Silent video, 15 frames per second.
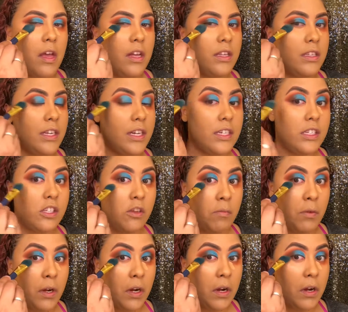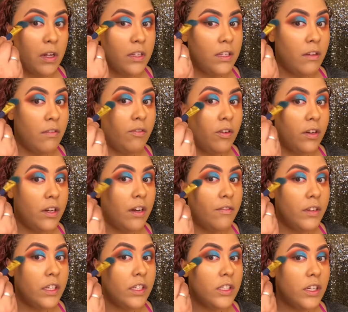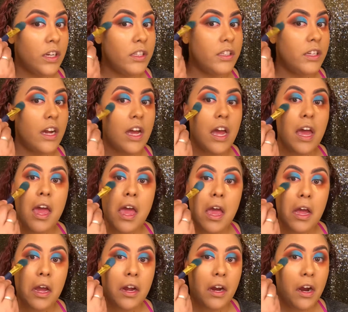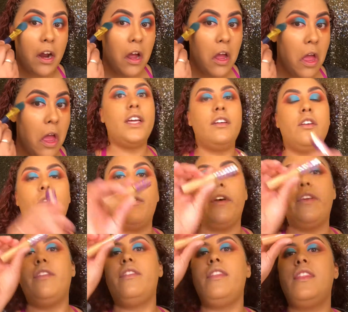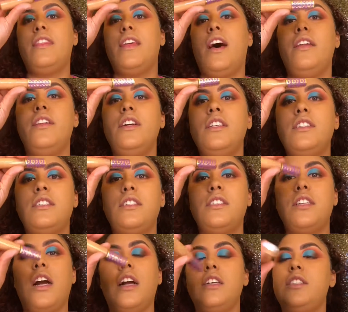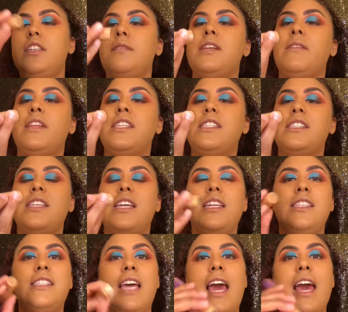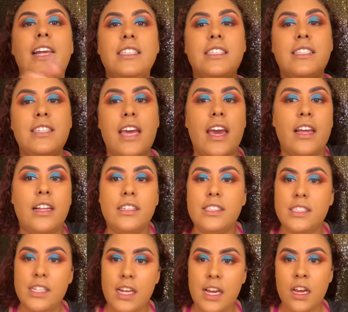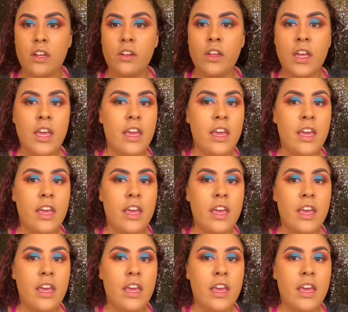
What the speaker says: It's like super. It's a full coverage under eye, girl. And with the other Tarte Shape Tape, this is Intense Sand now.